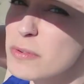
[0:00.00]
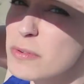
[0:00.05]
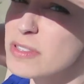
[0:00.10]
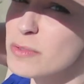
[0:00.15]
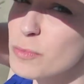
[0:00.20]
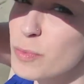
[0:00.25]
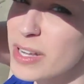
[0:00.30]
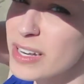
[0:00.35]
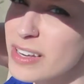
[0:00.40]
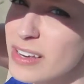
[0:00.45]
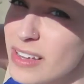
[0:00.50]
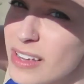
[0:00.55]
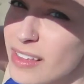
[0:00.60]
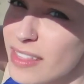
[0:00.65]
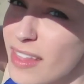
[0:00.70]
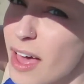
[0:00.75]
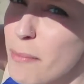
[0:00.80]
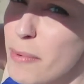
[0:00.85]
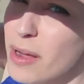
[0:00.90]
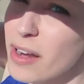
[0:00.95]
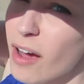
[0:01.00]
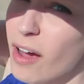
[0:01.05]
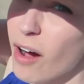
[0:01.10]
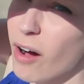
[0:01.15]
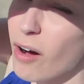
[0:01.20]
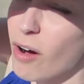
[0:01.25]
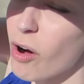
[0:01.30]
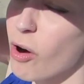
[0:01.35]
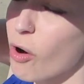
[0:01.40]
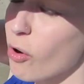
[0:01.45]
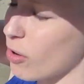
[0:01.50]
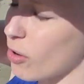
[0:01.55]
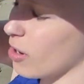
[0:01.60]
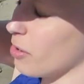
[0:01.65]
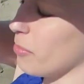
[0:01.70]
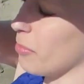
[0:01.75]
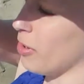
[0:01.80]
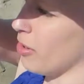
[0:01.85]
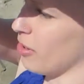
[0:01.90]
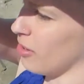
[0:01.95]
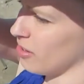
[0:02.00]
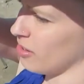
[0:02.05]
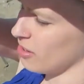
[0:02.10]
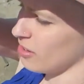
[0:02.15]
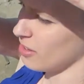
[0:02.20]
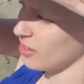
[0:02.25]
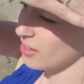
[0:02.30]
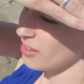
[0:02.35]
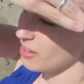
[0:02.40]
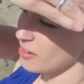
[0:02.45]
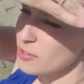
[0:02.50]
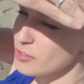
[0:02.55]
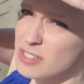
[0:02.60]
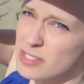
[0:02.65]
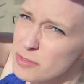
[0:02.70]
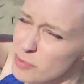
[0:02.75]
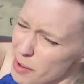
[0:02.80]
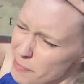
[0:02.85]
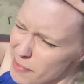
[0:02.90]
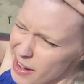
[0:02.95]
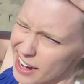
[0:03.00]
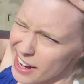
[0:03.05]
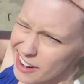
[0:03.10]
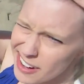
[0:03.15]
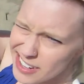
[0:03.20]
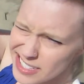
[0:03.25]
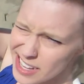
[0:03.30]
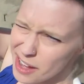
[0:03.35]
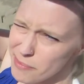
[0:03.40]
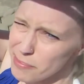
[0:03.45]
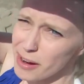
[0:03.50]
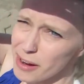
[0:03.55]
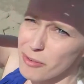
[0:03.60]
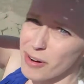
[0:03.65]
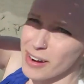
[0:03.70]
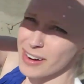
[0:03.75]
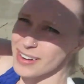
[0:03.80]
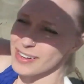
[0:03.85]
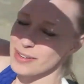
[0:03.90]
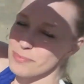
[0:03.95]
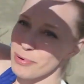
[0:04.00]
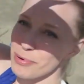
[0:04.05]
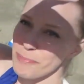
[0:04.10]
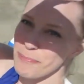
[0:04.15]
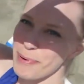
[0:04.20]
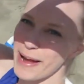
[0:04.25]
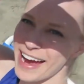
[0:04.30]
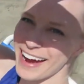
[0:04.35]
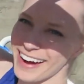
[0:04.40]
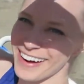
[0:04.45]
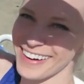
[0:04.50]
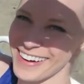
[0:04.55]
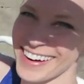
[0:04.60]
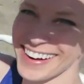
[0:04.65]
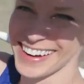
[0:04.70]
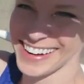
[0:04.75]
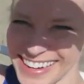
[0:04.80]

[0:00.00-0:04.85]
was windy, and that made it horrible, which is why my hair is up. I wanted to prepare.